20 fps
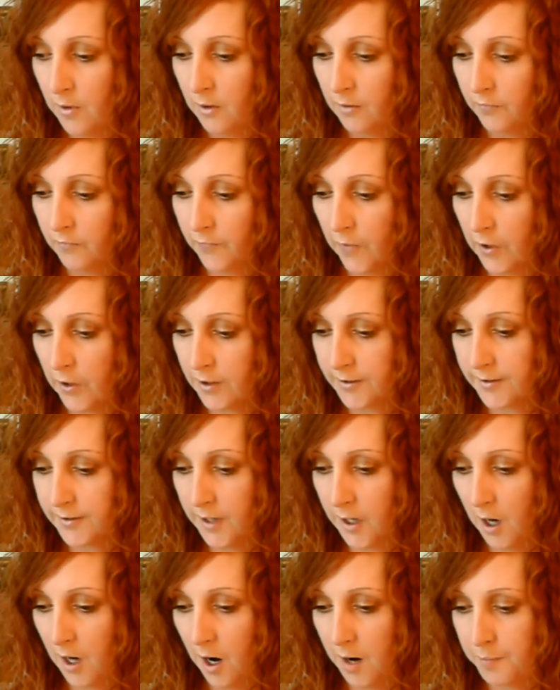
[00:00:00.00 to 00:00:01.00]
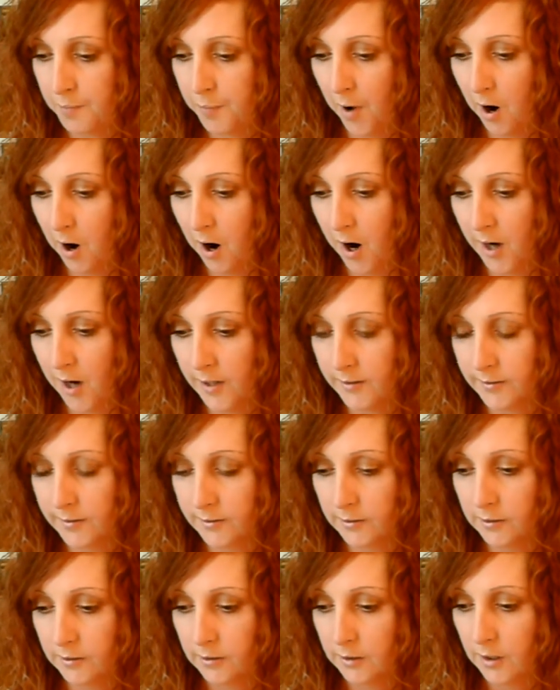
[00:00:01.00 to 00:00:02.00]
First thing I bought,
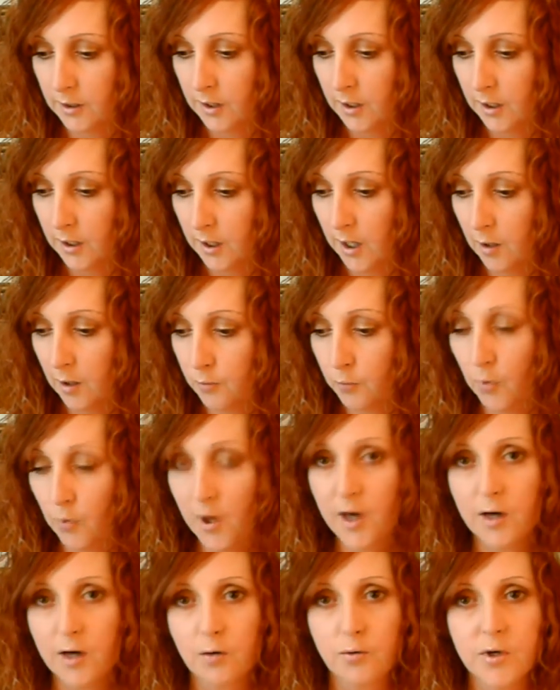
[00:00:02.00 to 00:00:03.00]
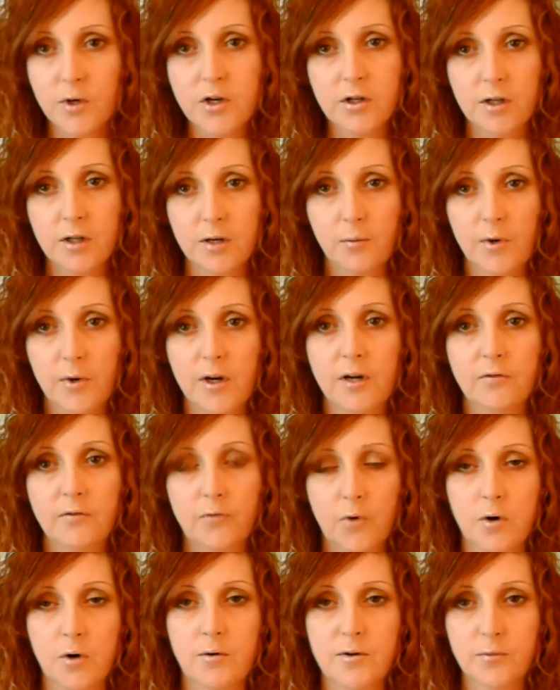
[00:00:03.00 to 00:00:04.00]
and what I originally went in
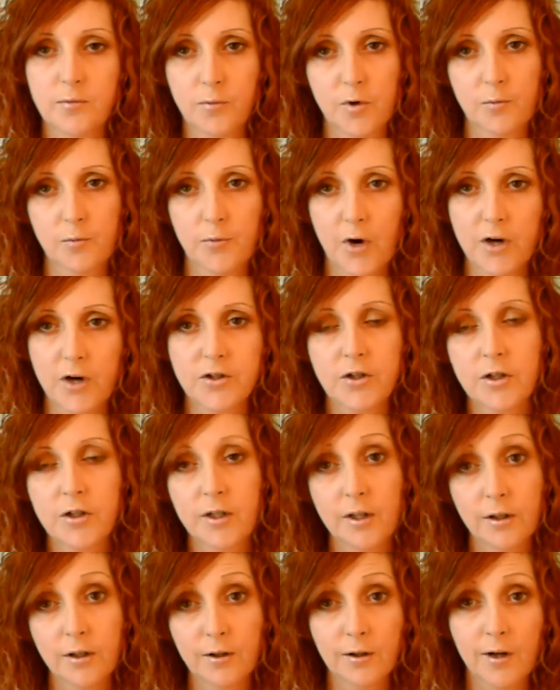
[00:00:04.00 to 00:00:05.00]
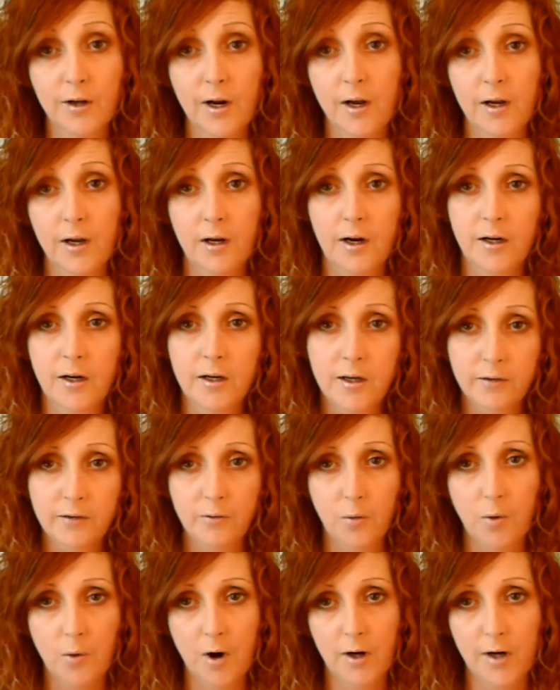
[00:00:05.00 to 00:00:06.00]
for was more brush cleaner, and I didn't even
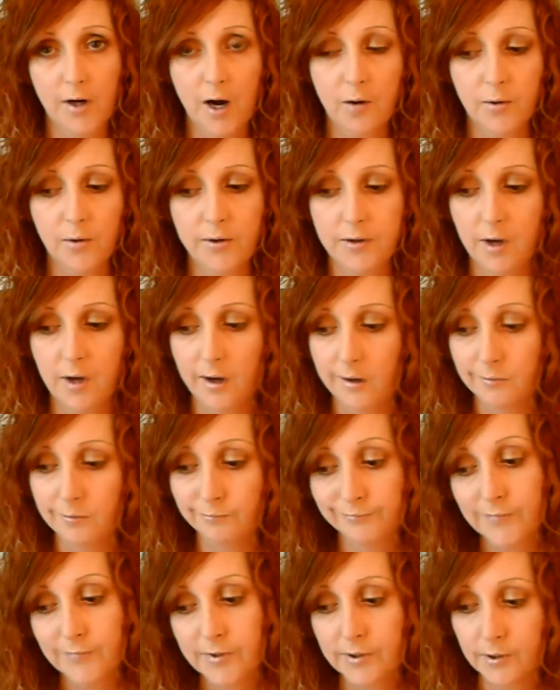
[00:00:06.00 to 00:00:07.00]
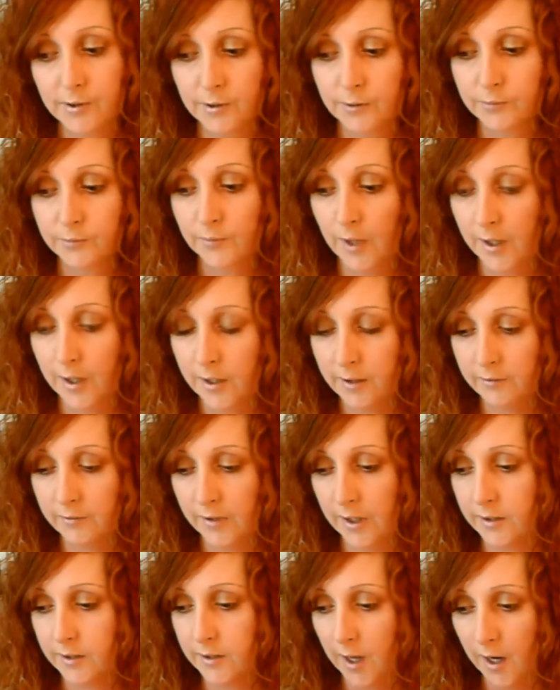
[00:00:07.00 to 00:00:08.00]
walk out with that. So, I didn't even
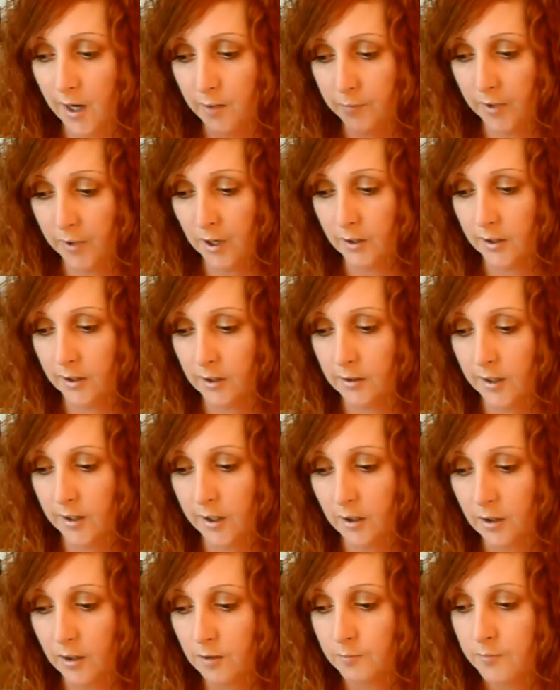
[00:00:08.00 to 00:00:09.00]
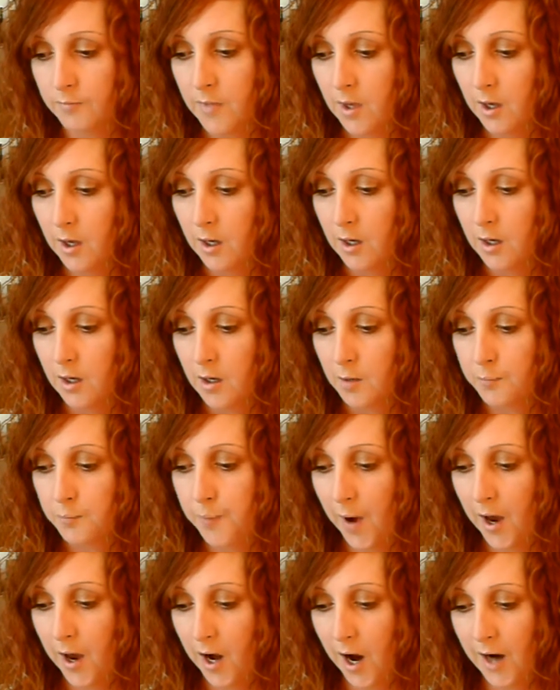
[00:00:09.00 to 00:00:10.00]
get that, but I'll get it later.
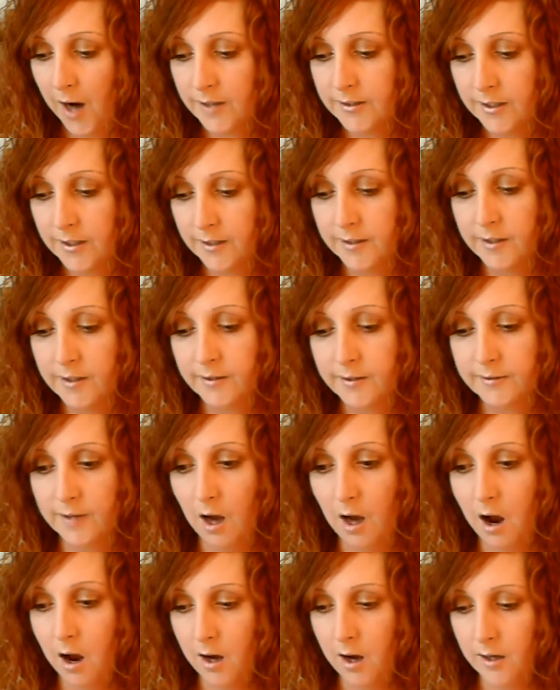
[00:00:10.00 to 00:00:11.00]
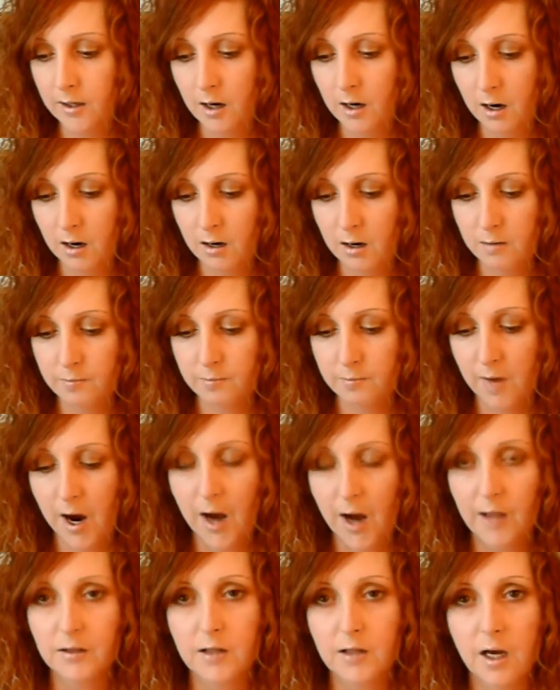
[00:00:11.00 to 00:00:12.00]
But I did decide,
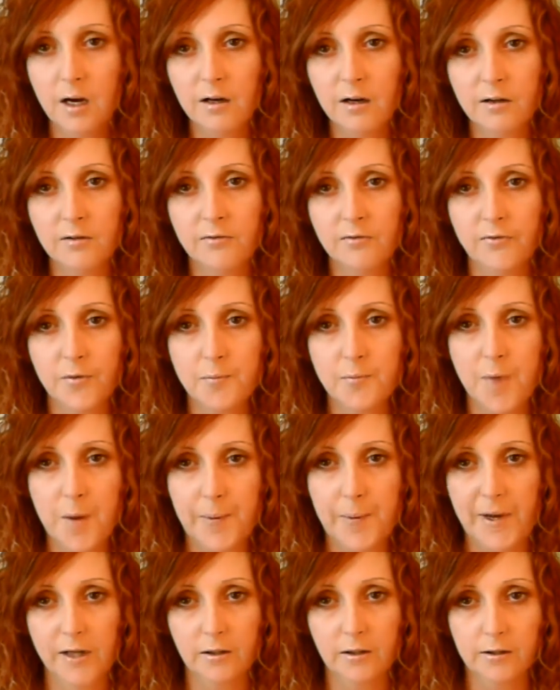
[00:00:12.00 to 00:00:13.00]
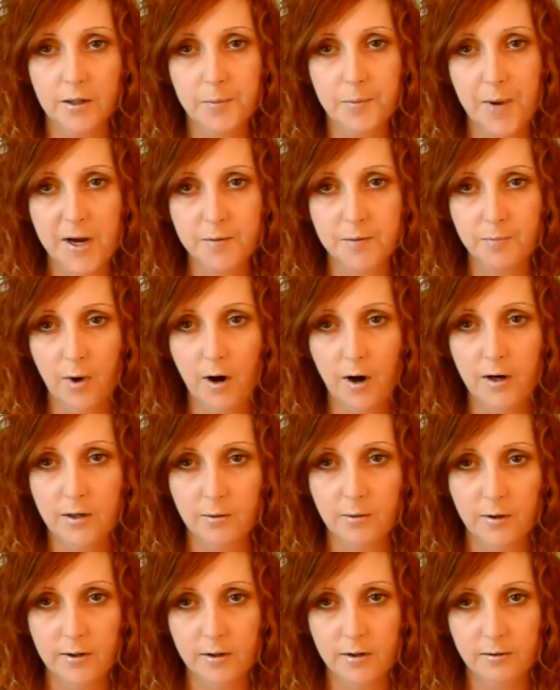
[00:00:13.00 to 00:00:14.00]
I love my Painterly paint pot, you
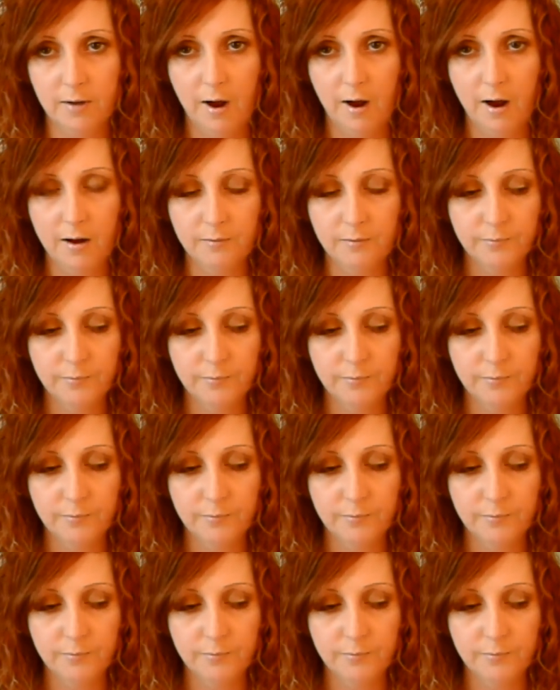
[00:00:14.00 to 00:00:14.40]
all know that,